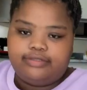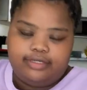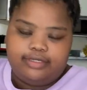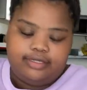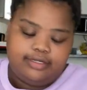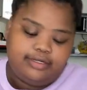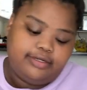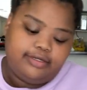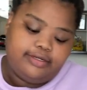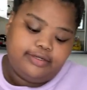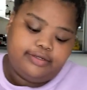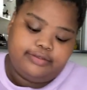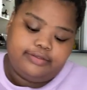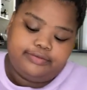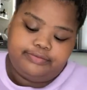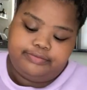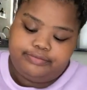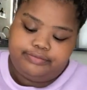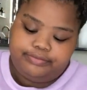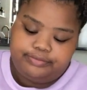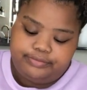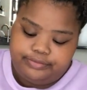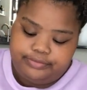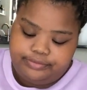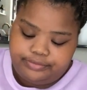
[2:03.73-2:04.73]

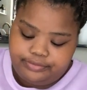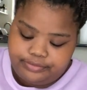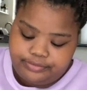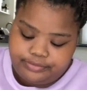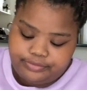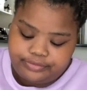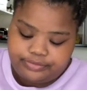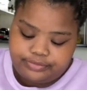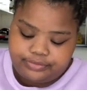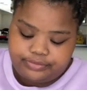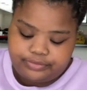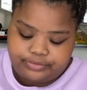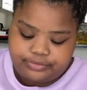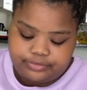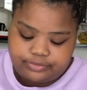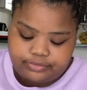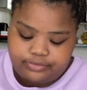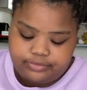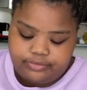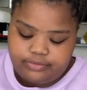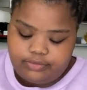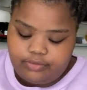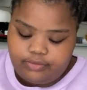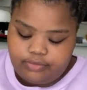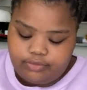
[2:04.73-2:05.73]

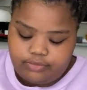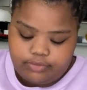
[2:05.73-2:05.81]
[no speech]